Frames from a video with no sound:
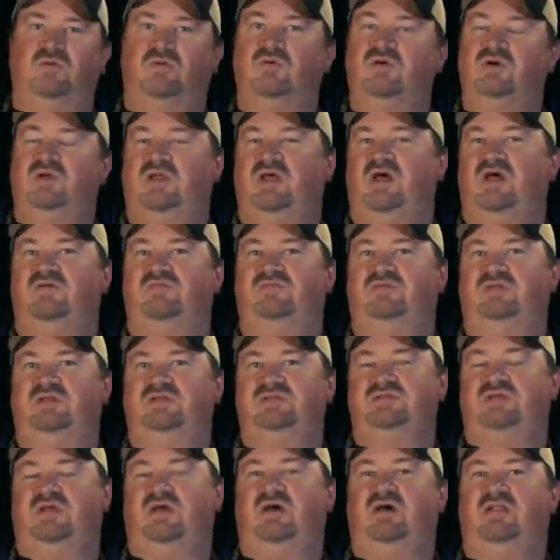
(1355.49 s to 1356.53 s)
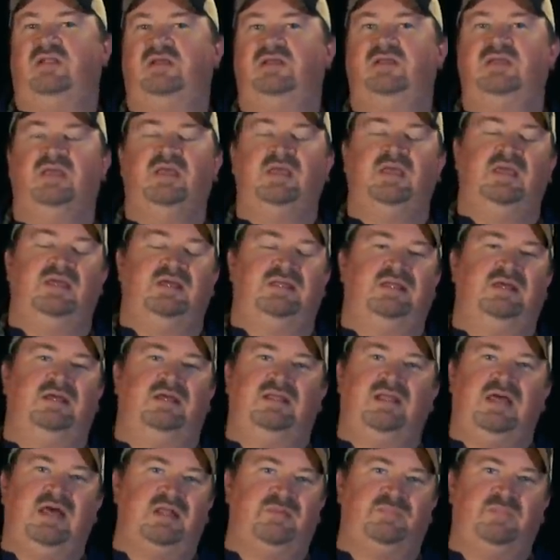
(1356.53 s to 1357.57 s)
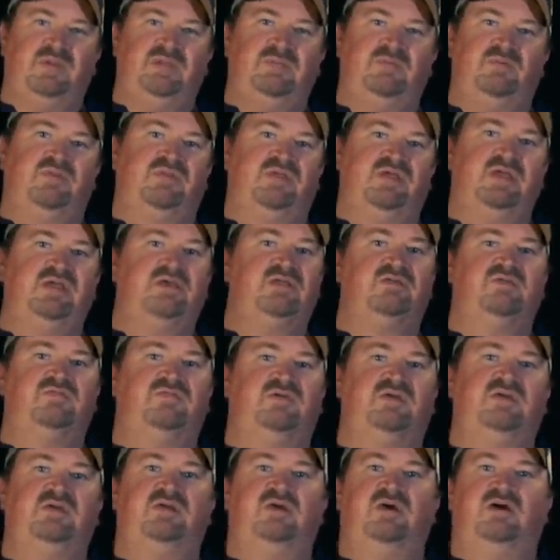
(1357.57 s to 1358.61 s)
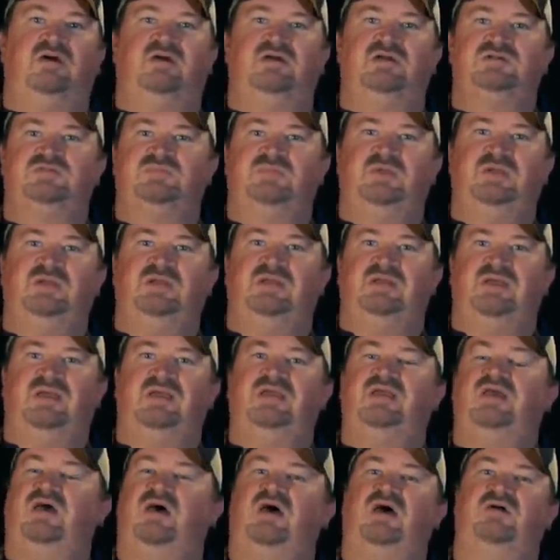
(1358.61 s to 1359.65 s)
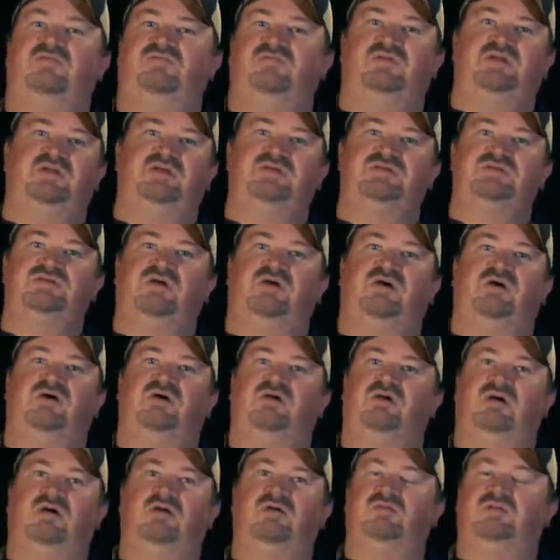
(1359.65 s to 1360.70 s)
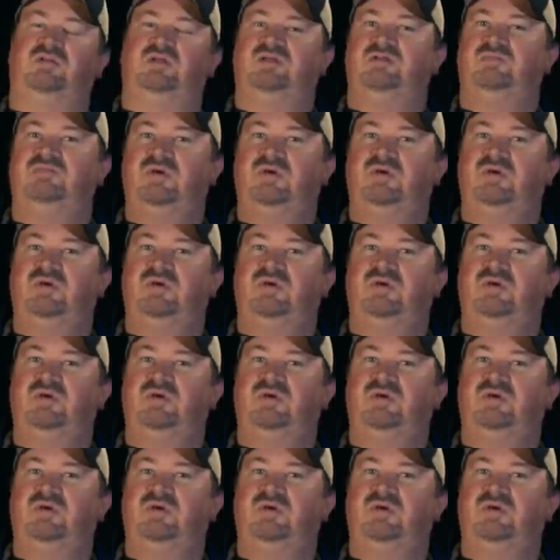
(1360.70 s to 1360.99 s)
or confidence calling. Now, a lot of people think of the feed call as being a confidence call only,